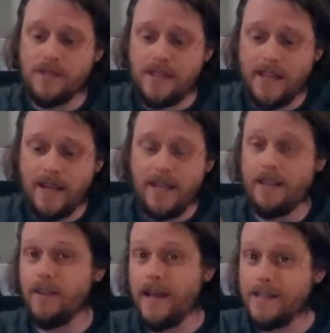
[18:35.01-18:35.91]
see any
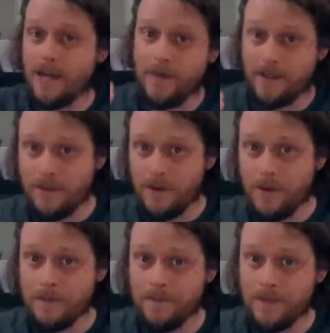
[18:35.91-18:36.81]
light coming
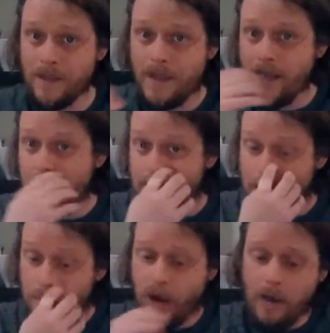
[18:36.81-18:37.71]
through,
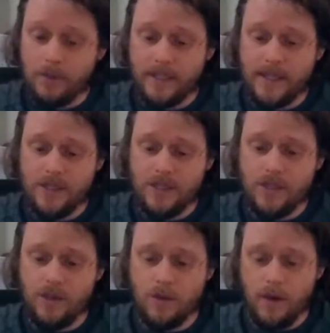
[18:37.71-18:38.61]
you probably need
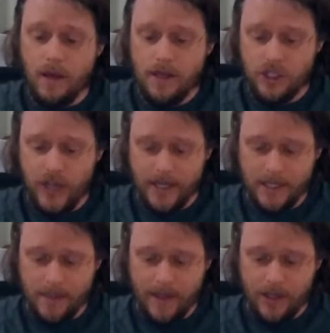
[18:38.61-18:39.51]
to check to
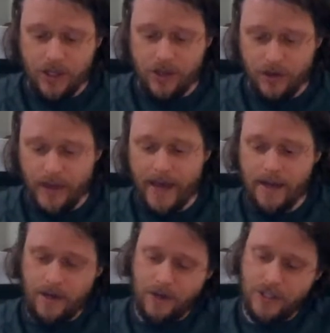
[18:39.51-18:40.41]
make sure that
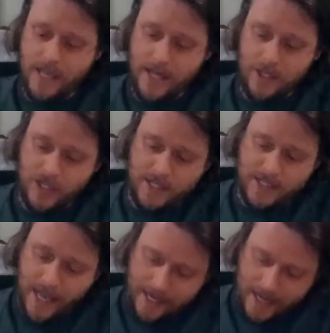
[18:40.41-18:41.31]
your stage is
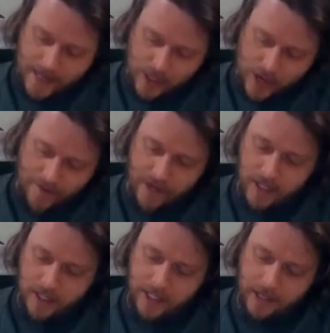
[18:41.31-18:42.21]
set and that you have a
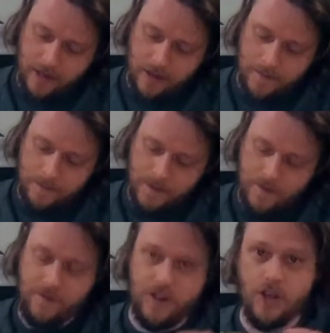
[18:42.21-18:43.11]
clear
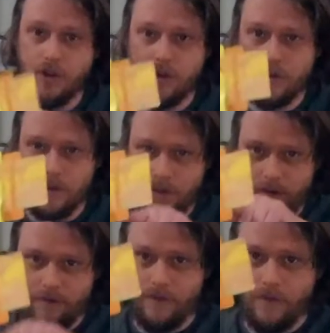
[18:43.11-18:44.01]
view
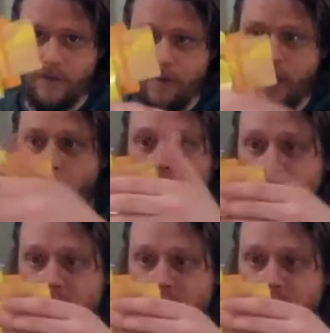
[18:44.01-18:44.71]
from all of these